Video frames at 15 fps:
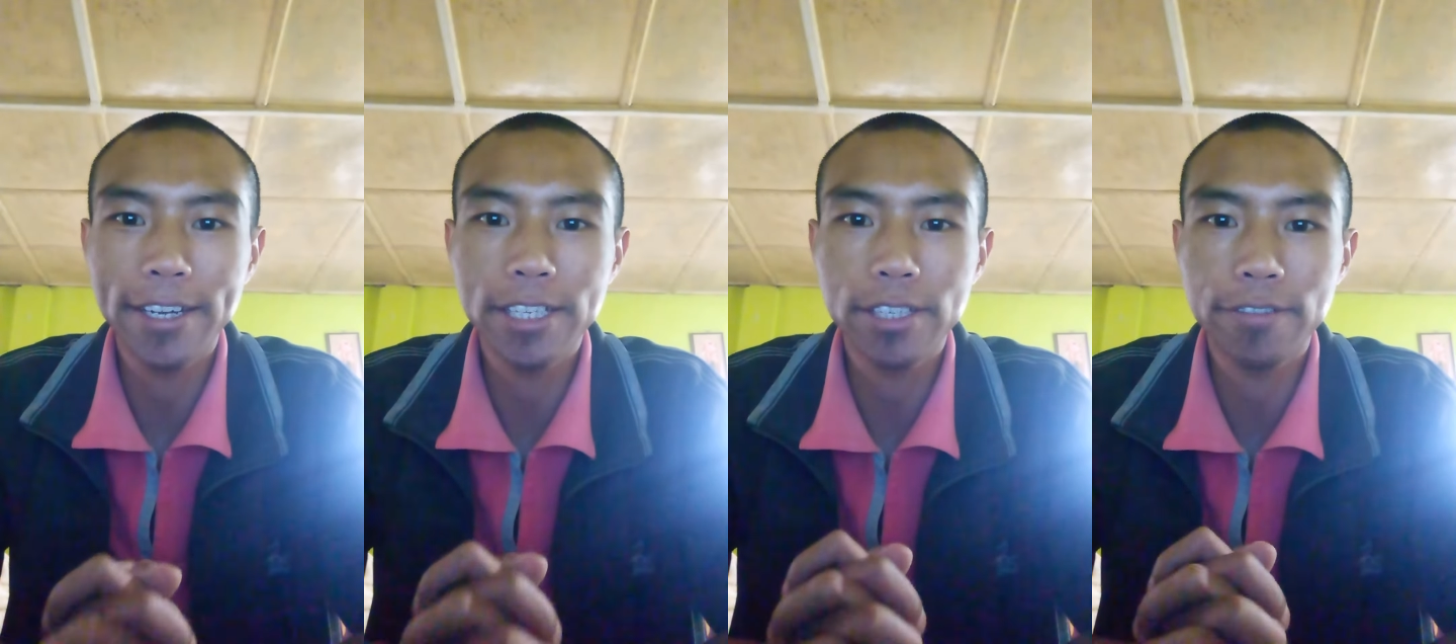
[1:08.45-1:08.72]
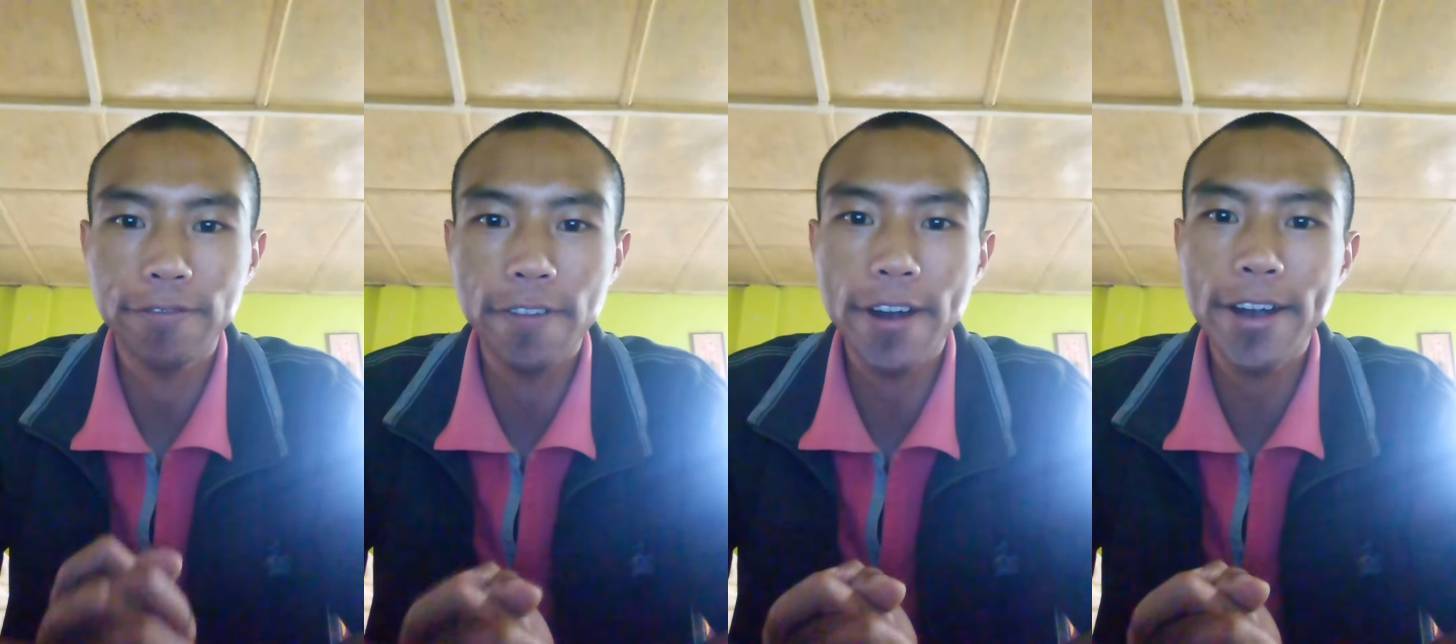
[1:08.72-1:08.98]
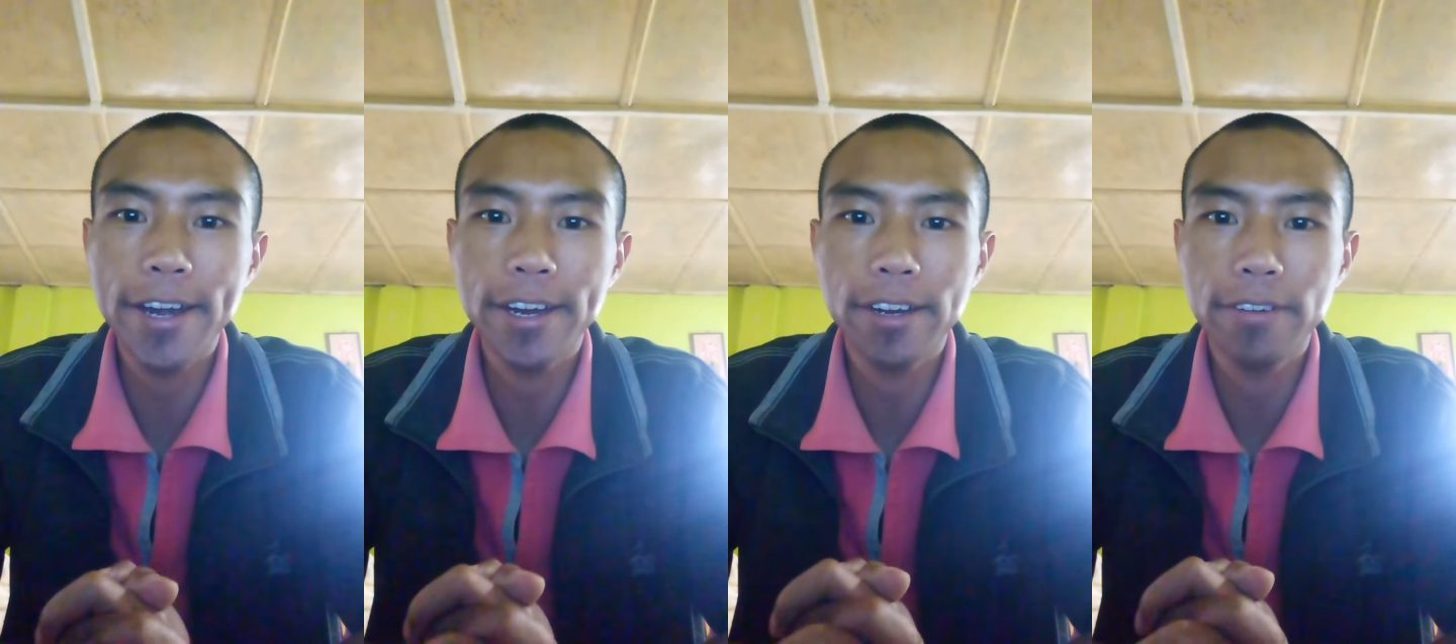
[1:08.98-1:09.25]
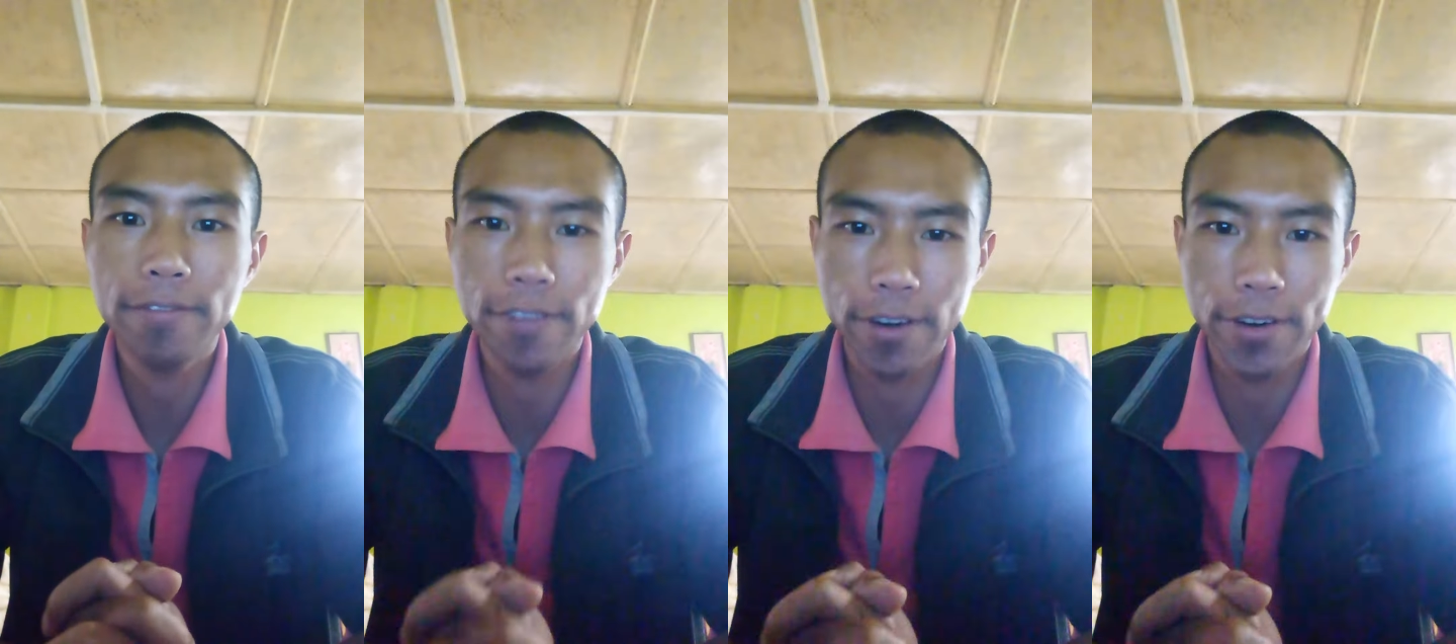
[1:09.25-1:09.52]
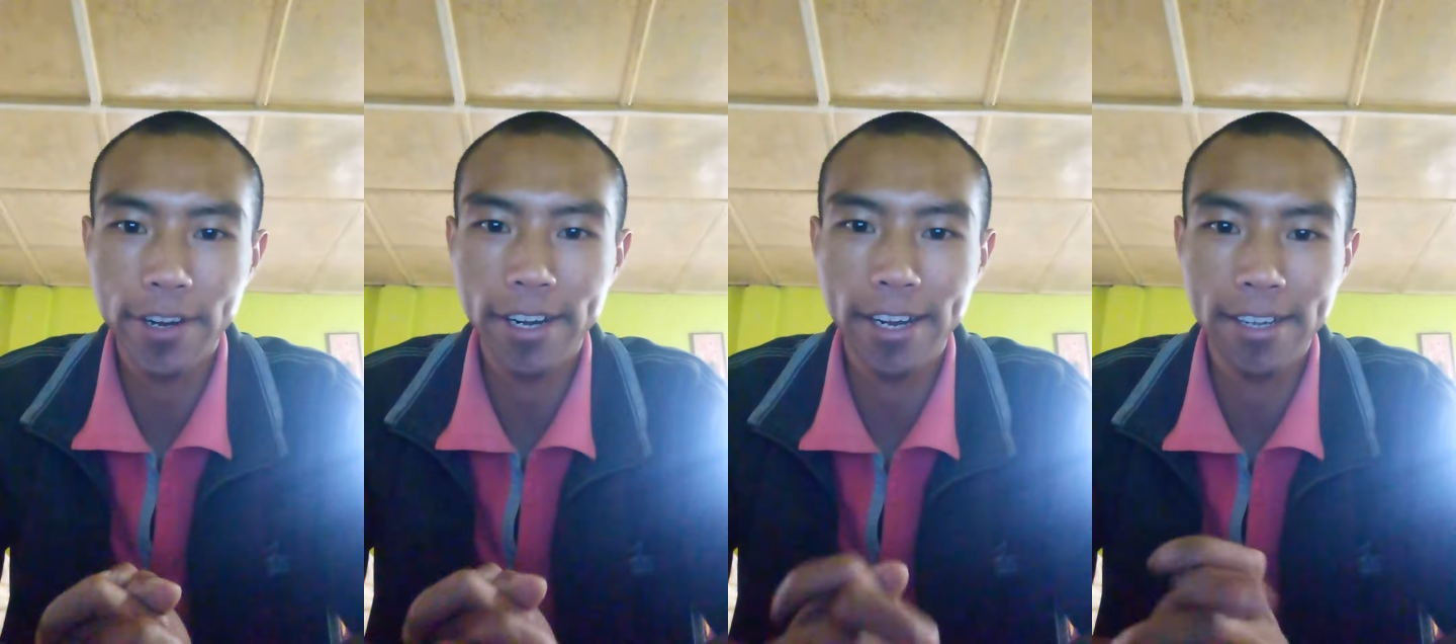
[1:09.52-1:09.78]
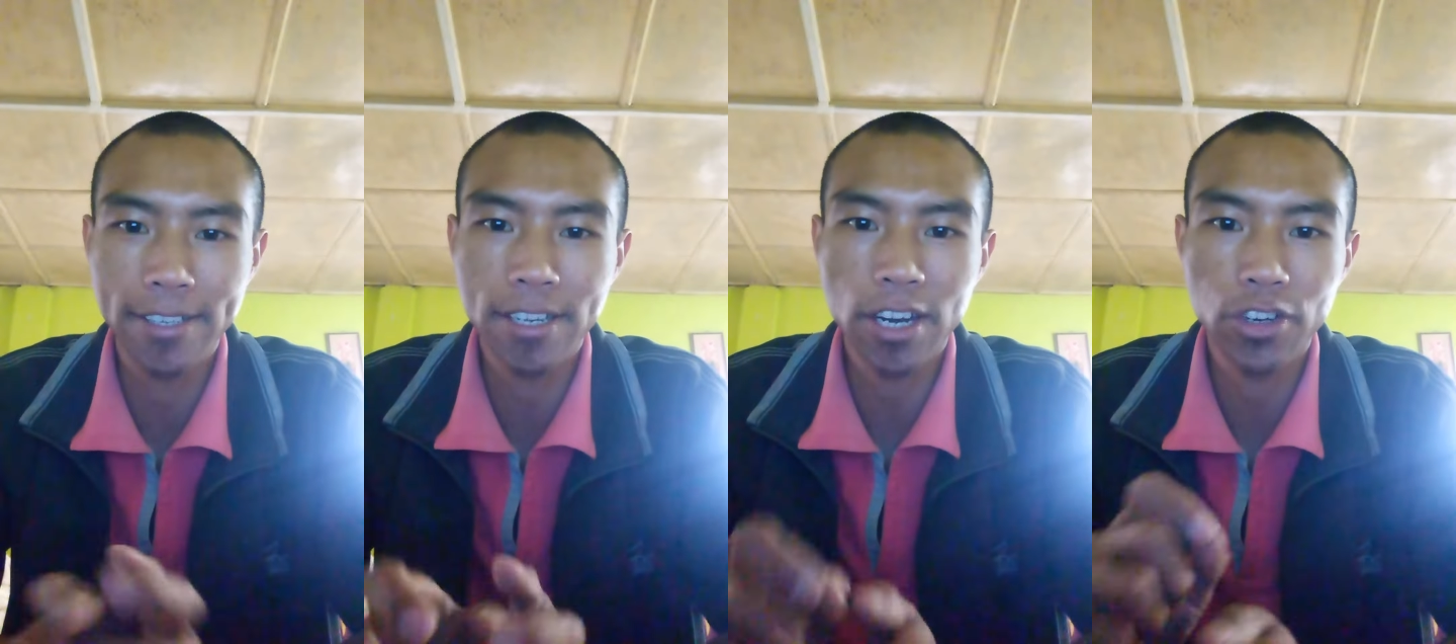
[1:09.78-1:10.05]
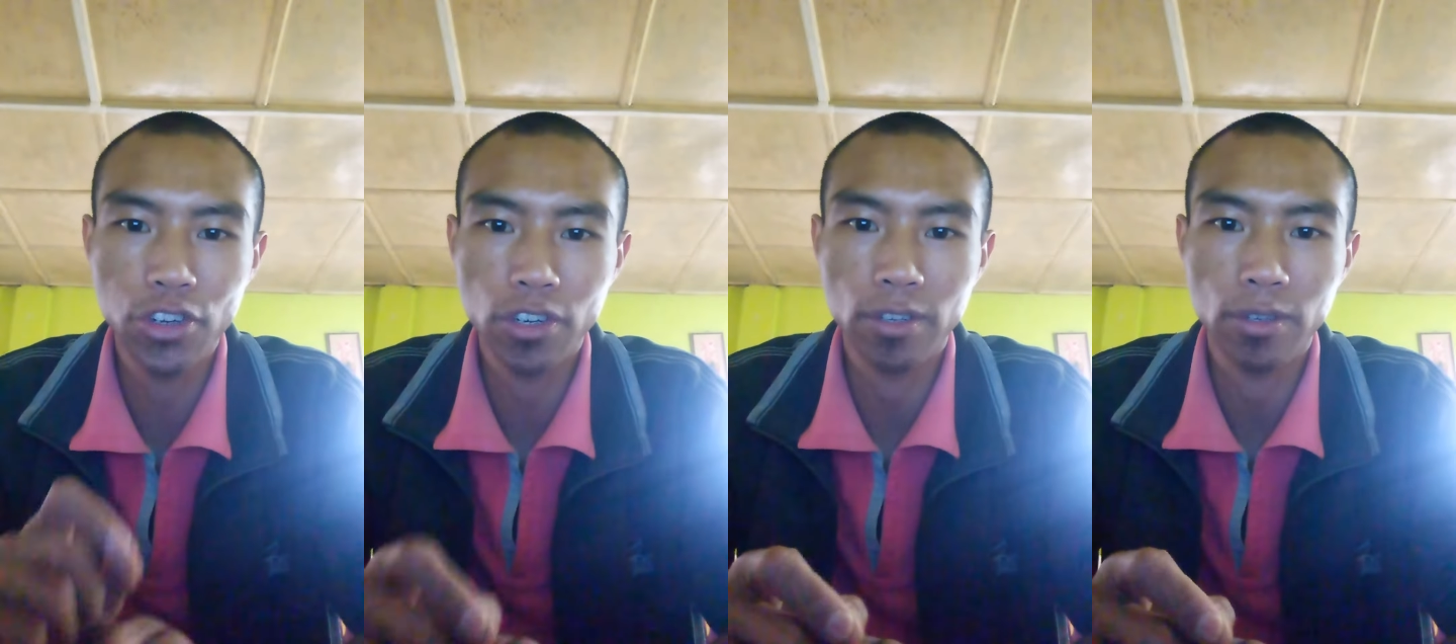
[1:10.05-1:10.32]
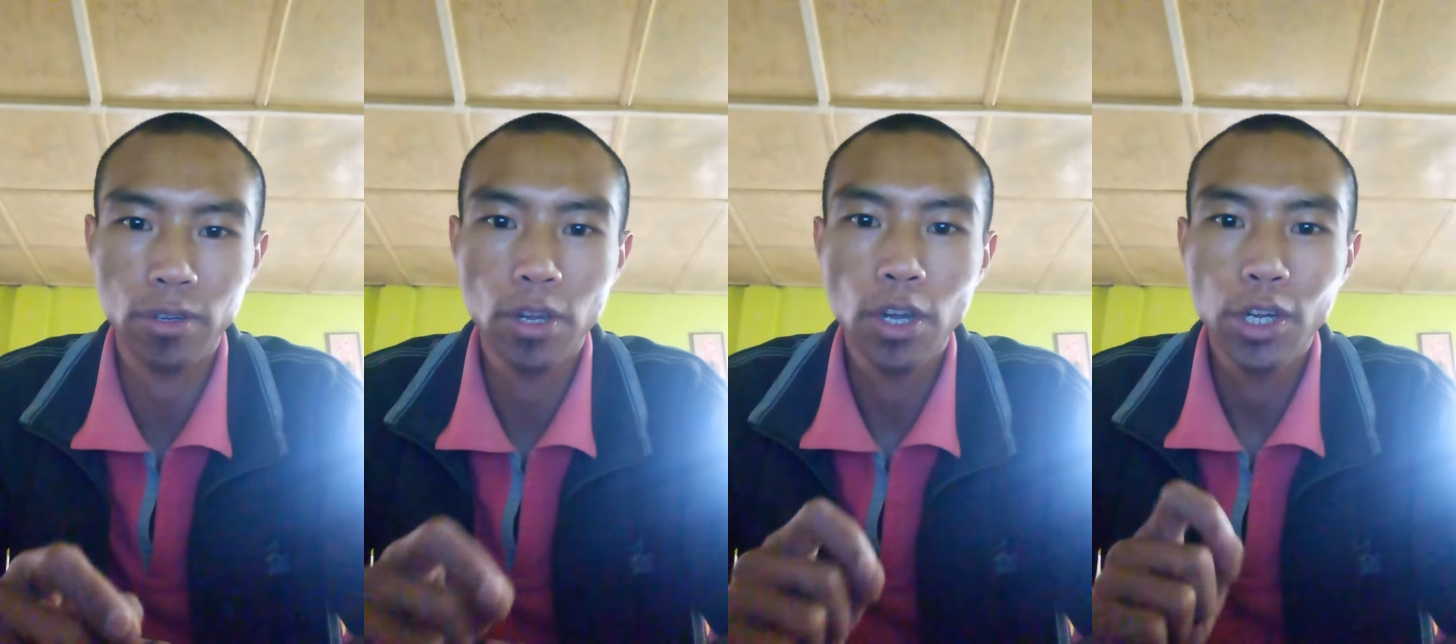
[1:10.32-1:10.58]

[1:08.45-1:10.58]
is very, very essential